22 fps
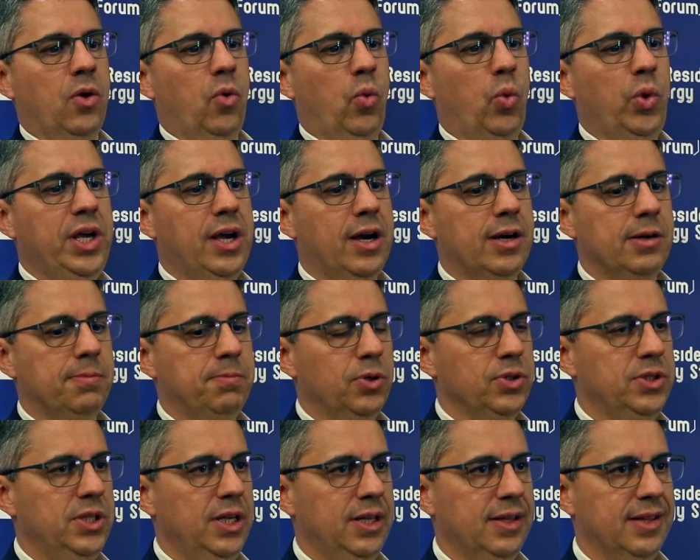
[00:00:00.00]
we are
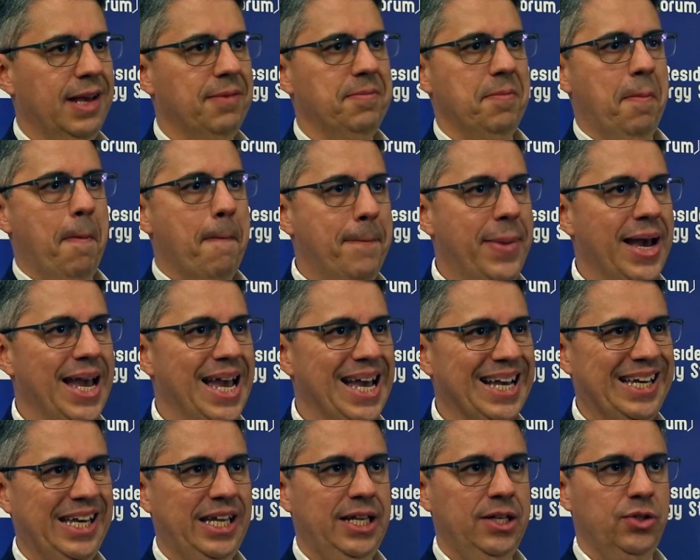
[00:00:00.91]
putting them
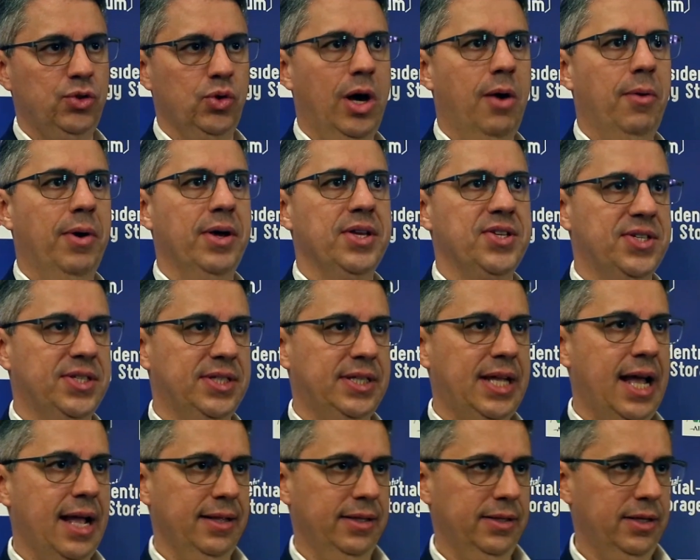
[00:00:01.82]
back into our
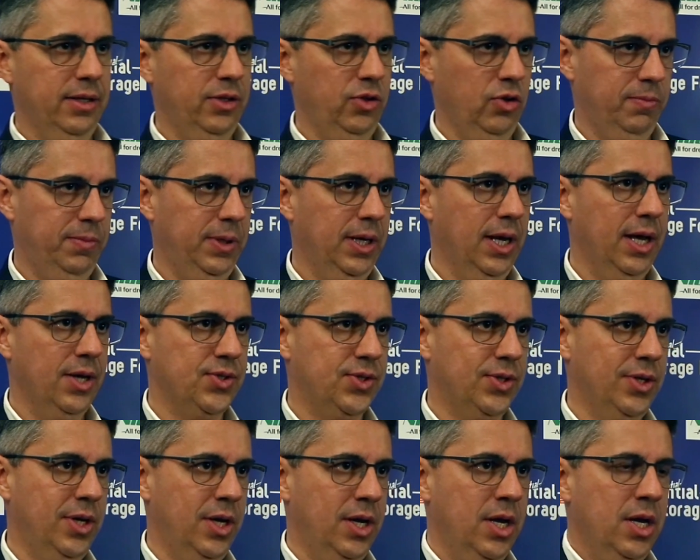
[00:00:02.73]
standard
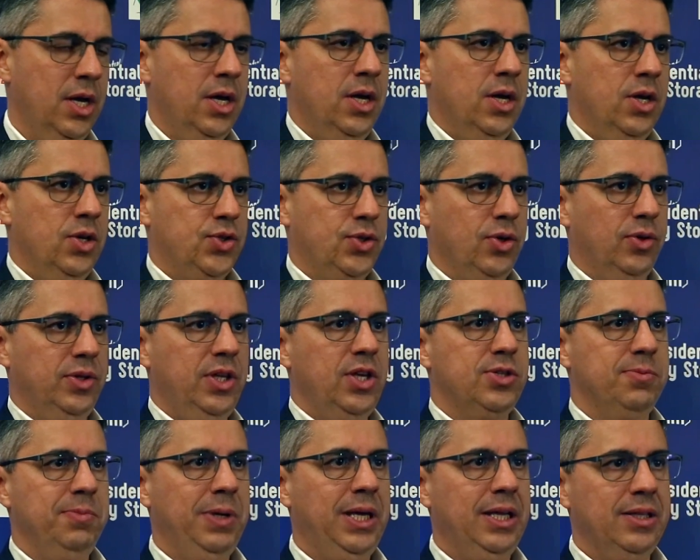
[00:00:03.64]
UPS. So
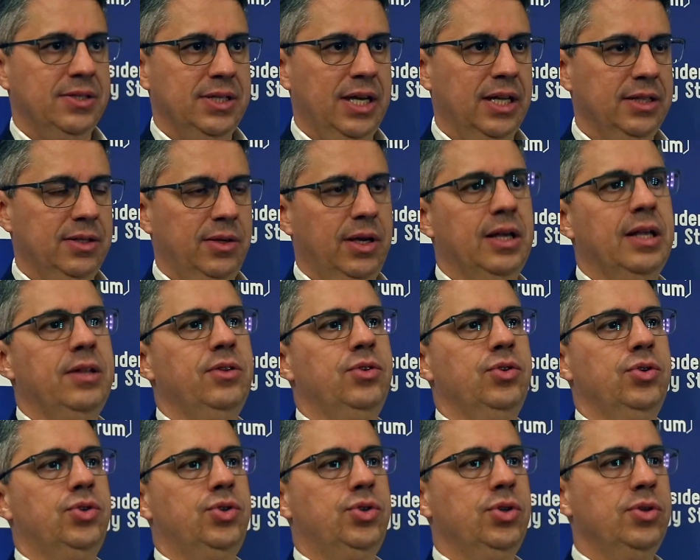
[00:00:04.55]
this means that we can
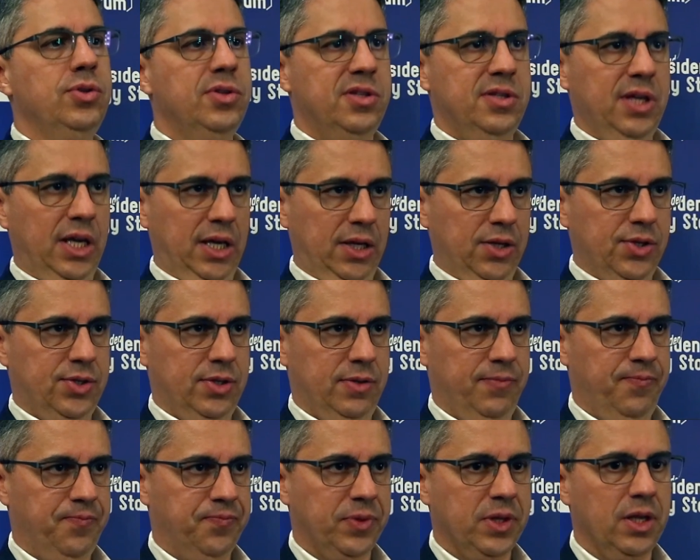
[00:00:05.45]
do two things.
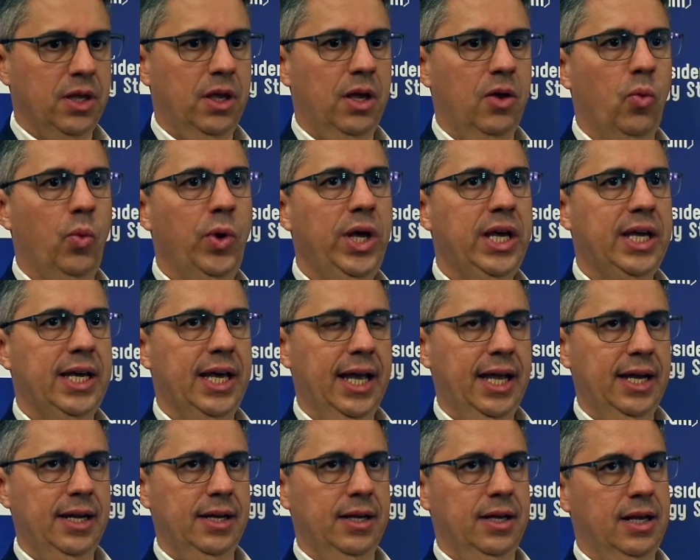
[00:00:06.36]
We
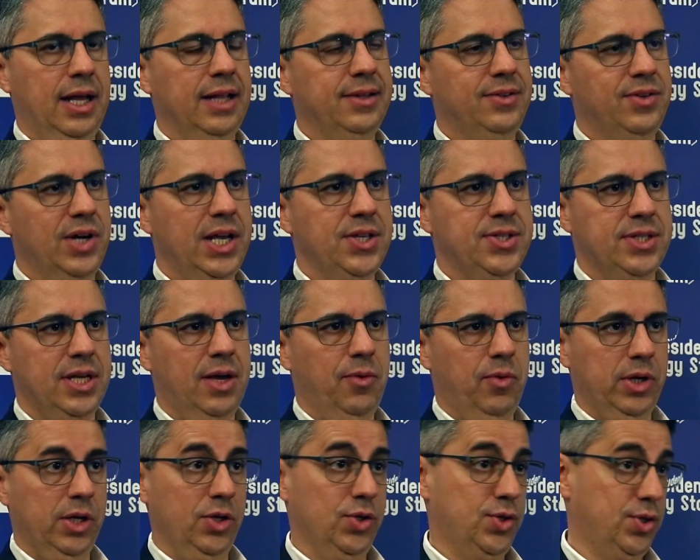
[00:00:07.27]
can address
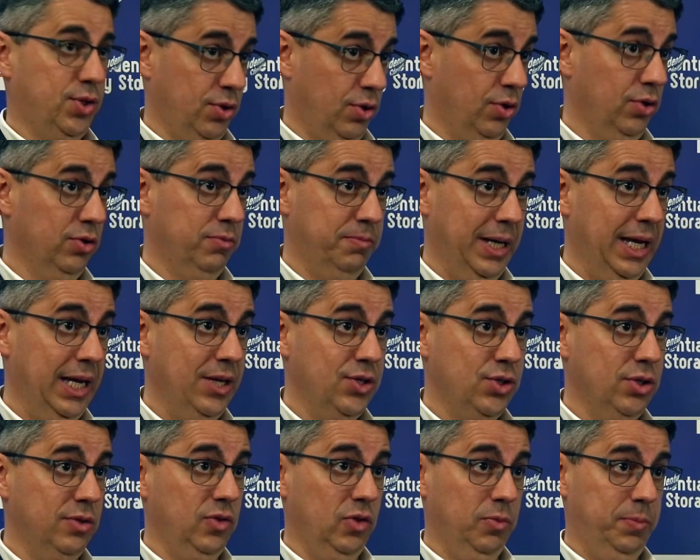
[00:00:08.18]
our installed
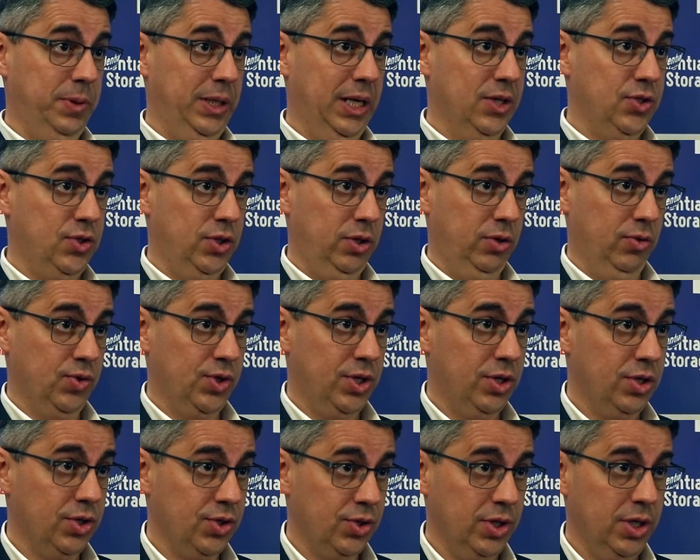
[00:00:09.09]
base of UPS
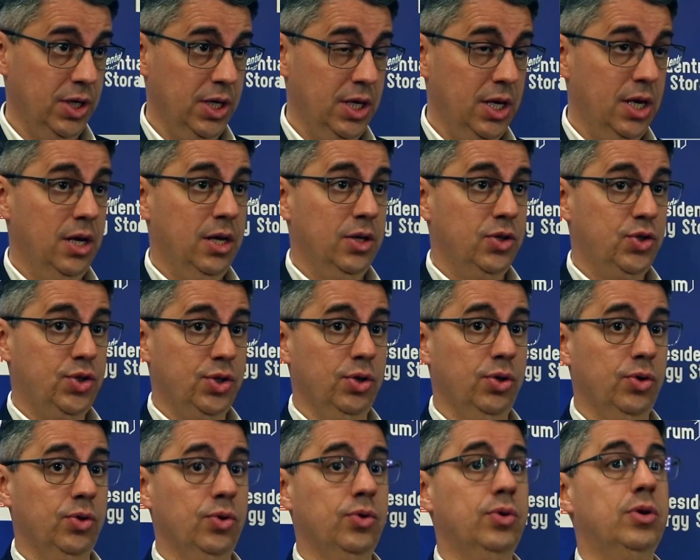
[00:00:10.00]
users
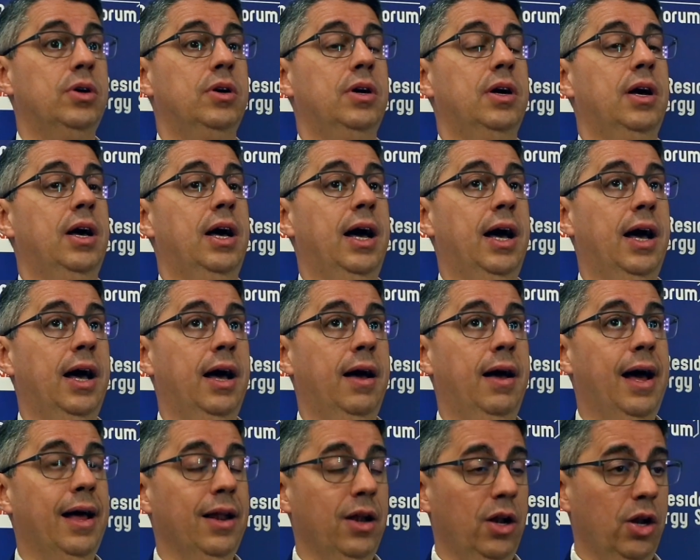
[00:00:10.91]
to
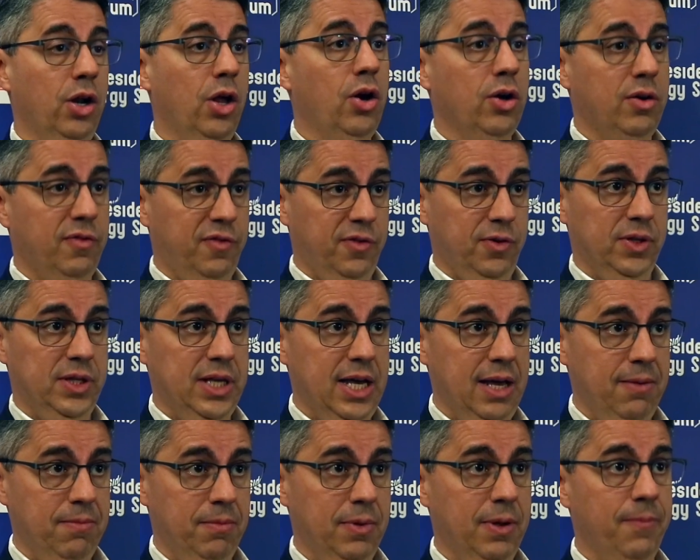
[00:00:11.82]
unlock for
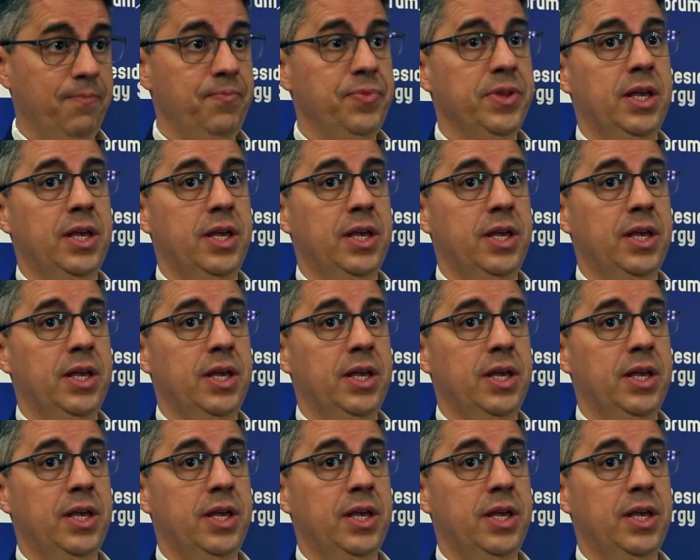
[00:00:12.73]
them